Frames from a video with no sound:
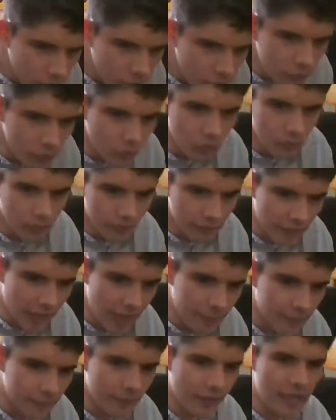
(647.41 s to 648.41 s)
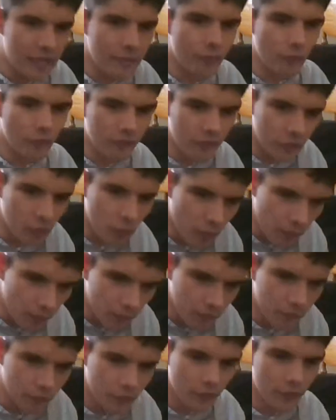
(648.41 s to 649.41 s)
Know the type of keyboard you
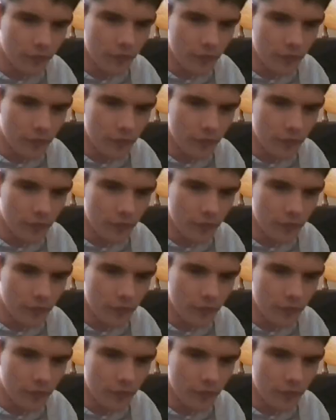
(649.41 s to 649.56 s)
want.